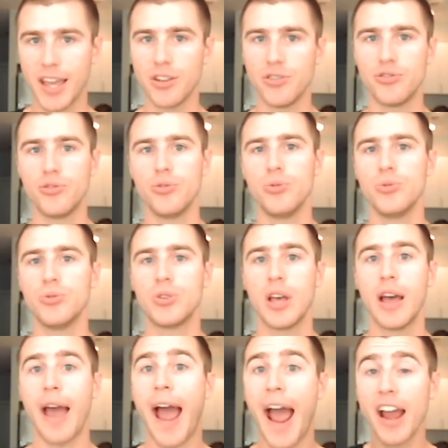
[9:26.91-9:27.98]
Andrews
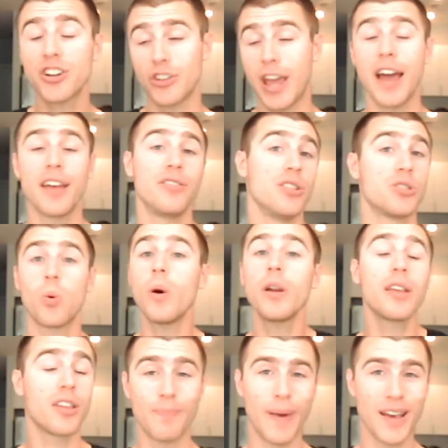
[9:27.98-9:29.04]
actually had the
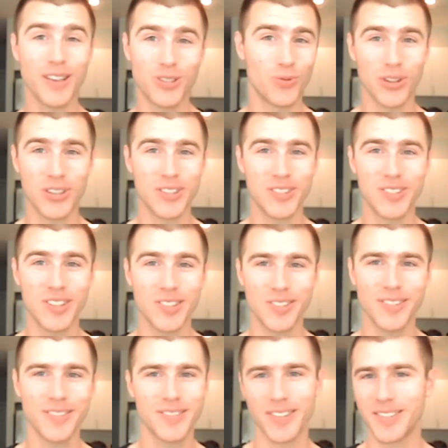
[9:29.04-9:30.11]
20th best rookie
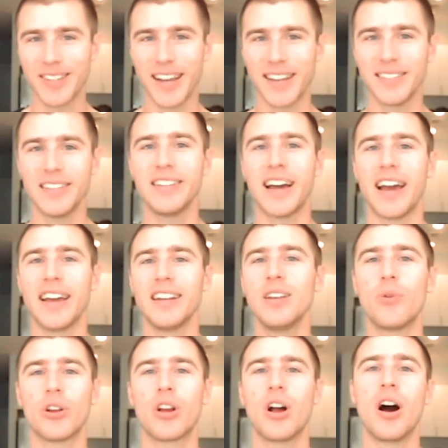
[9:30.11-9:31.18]
season since 1990,
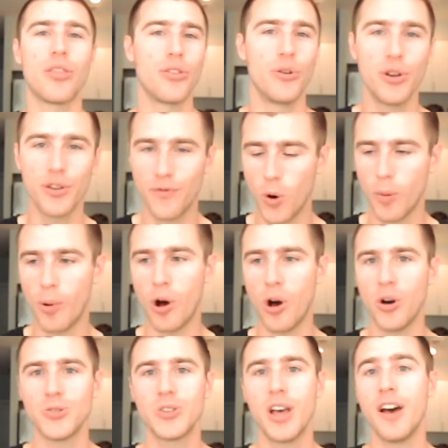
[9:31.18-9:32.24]
where he caught 34
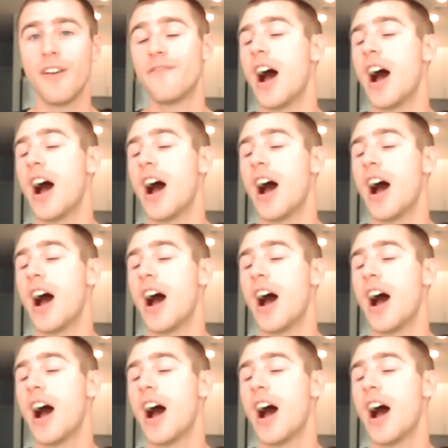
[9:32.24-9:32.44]
balls,